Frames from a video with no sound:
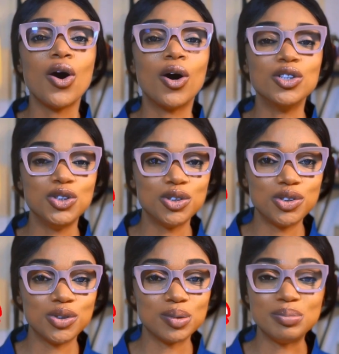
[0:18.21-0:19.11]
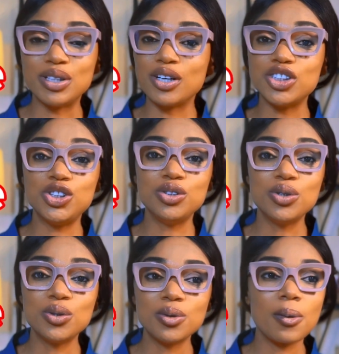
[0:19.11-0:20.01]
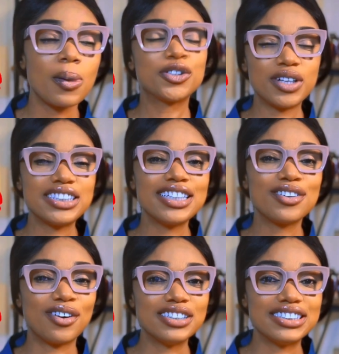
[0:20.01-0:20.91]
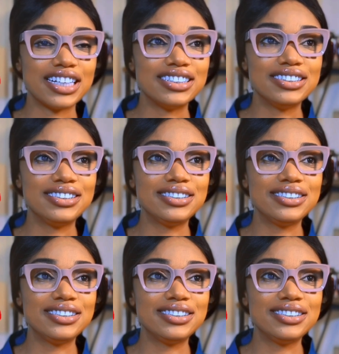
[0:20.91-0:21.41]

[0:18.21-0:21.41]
on YouTube, because you know, creating content